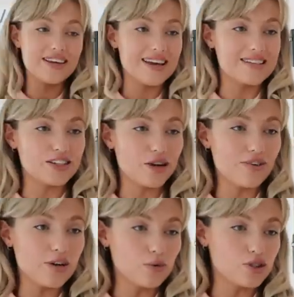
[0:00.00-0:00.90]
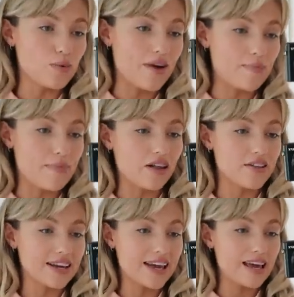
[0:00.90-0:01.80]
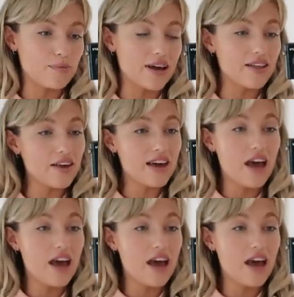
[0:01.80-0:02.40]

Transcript: thing is I don't really want to wear the belt that it came with